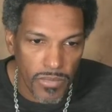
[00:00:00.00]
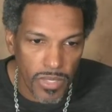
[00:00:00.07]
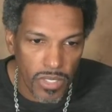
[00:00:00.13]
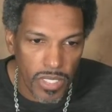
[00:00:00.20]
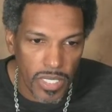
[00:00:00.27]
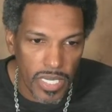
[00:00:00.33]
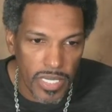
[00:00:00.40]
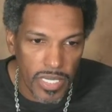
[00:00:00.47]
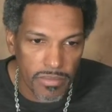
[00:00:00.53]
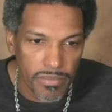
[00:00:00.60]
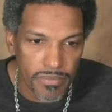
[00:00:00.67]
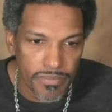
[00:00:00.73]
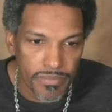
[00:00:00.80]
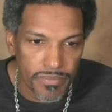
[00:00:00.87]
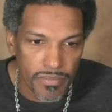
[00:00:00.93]
Okay.
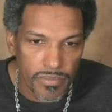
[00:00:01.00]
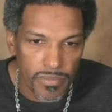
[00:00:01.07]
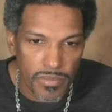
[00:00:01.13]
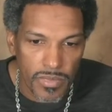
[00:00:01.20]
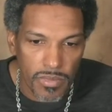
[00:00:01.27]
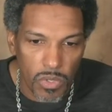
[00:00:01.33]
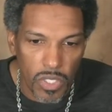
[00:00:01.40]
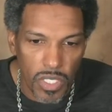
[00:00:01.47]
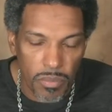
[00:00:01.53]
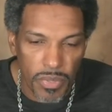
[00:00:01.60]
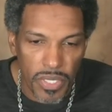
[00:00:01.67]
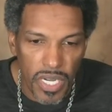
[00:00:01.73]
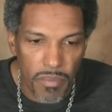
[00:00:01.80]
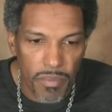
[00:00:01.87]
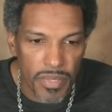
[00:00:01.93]
I'm going to
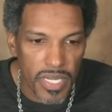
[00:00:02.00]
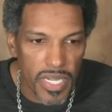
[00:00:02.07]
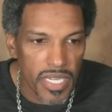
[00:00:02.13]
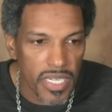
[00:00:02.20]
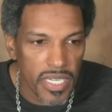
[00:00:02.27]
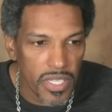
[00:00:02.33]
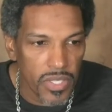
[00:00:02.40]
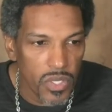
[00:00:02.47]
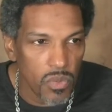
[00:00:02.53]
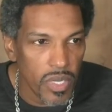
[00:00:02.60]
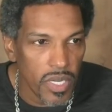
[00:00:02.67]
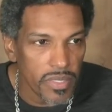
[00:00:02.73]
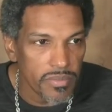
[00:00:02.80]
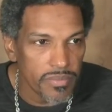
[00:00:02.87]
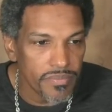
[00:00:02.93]
bring up another one.